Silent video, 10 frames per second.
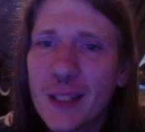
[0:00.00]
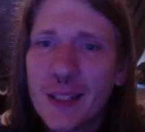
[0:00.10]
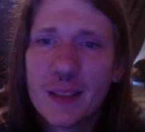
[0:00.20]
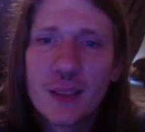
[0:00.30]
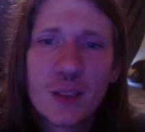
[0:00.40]
and
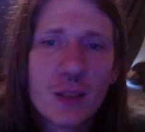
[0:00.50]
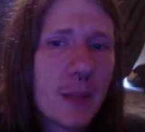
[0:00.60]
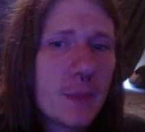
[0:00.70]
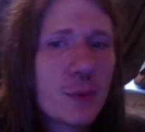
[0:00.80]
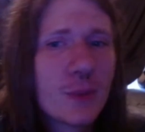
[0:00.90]
it just made
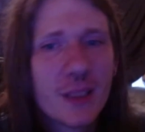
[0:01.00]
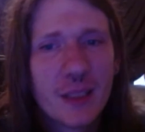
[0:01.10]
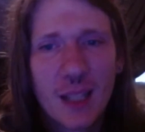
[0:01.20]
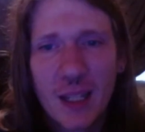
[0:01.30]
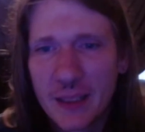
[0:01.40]
me
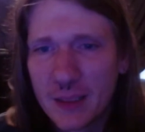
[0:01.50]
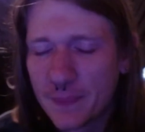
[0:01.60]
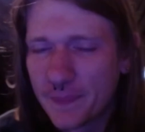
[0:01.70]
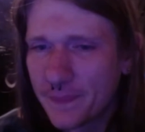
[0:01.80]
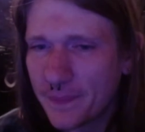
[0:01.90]
really
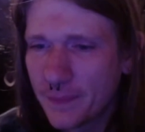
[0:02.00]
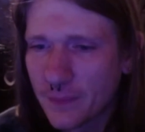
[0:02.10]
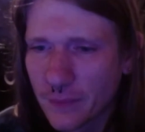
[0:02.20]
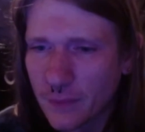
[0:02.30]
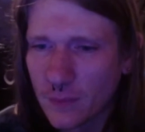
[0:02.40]

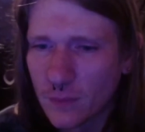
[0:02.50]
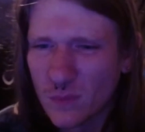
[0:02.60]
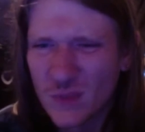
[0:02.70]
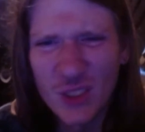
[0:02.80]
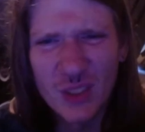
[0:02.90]

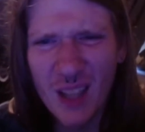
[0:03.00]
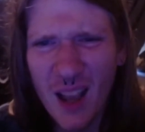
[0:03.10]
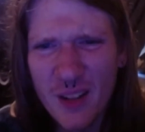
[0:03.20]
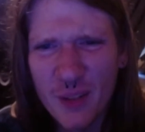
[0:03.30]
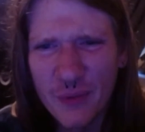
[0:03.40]
just
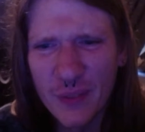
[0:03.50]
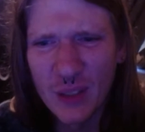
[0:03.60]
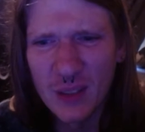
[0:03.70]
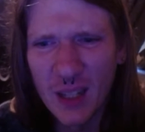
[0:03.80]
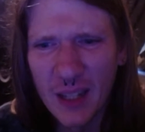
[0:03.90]
kind of feel
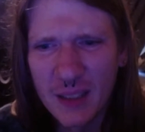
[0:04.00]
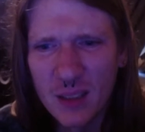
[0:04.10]
like,